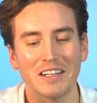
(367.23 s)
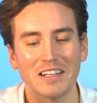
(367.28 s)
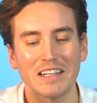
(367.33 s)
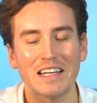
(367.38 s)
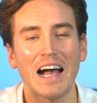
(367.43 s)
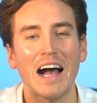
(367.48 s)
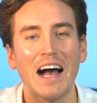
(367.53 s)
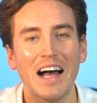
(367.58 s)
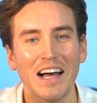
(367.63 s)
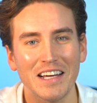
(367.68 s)

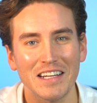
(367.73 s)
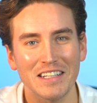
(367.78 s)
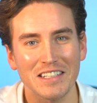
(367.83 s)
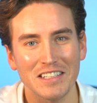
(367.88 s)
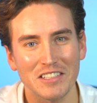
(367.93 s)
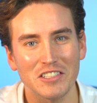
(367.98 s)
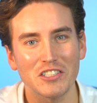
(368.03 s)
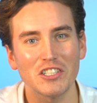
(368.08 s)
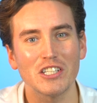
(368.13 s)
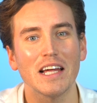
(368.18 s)

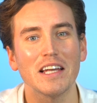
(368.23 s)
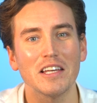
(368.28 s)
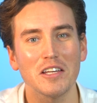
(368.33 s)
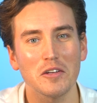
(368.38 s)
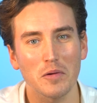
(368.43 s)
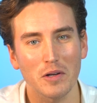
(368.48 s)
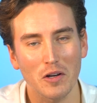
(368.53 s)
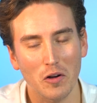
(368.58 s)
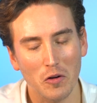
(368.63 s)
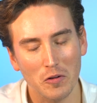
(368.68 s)
kind,
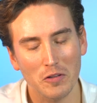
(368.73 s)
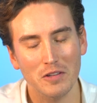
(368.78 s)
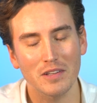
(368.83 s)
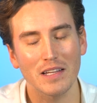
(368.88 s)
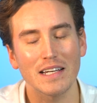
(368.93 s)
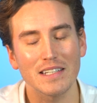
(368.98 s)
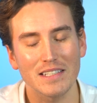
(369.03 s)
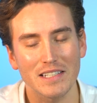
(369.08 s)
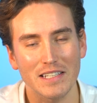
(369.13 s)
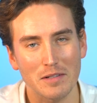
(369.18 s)
genuine,
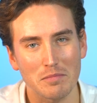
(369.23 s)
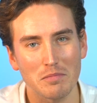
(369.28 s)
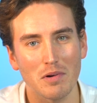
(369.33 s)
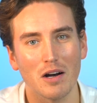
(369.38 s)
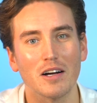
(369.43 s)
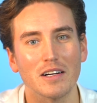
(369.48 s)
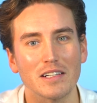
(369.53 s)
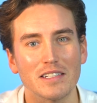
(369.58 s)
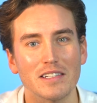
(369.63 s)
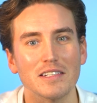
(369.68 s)
authentic
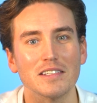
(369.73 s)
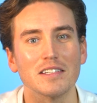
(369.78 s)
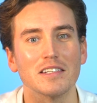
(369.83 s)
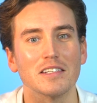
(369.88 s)
marketers.